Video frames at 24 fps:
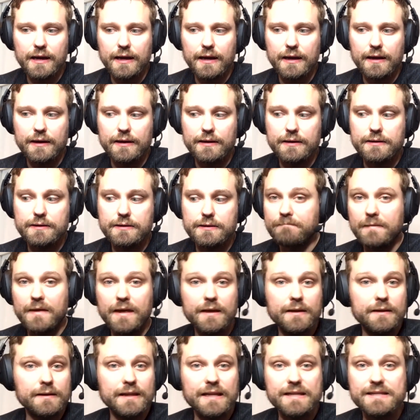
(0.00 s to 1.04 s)
and
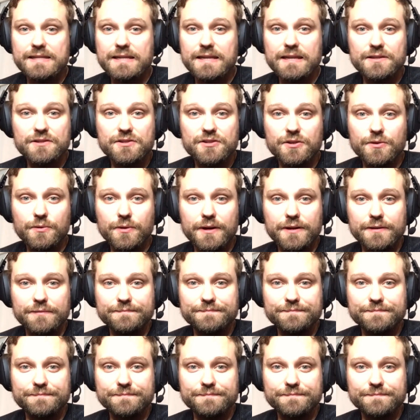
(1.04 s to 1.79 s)
let's get to it.